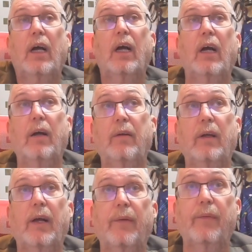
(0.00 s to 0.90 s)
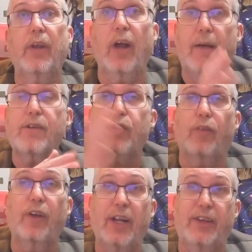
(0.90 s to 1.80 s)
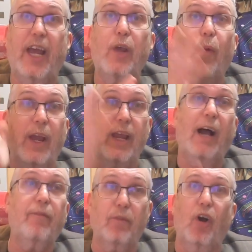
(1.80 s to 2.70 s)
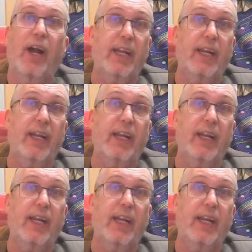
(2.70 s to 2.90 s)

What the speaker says: Every so often a day where you haven't got